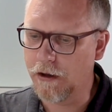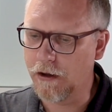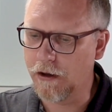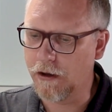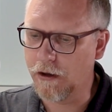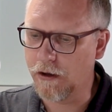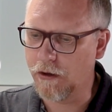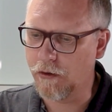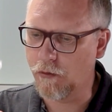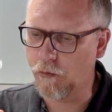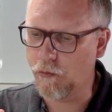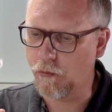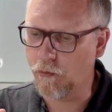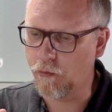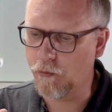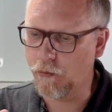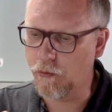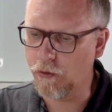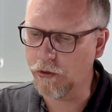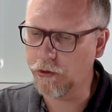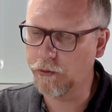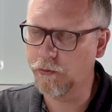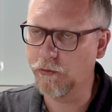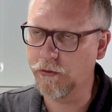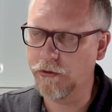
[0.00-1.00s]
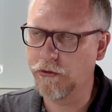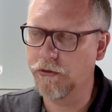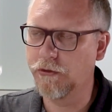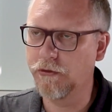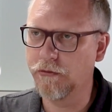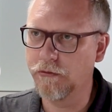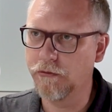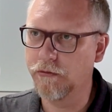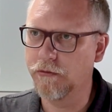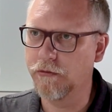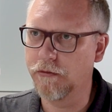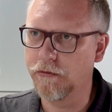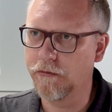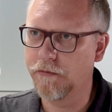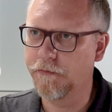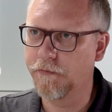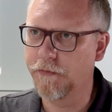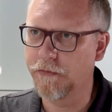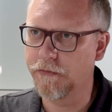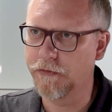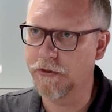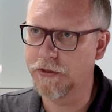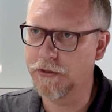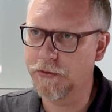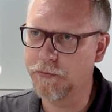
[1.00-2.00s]
What would you
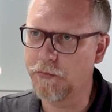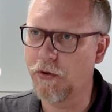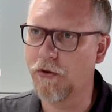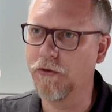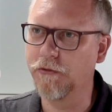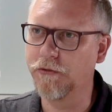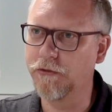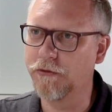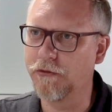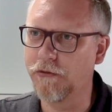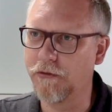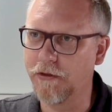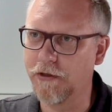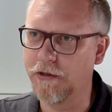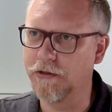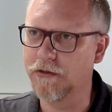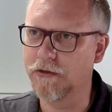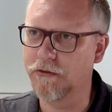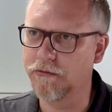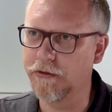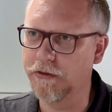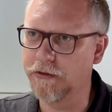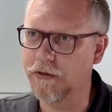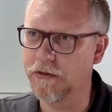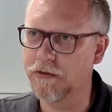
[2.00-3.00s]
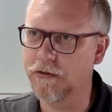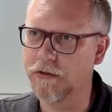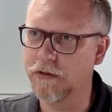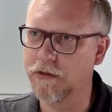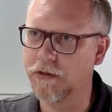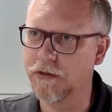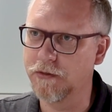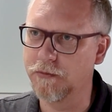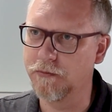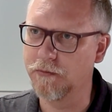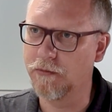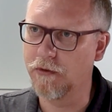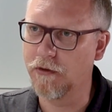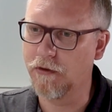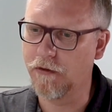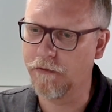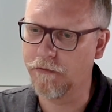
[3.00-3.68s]
respond to this criticism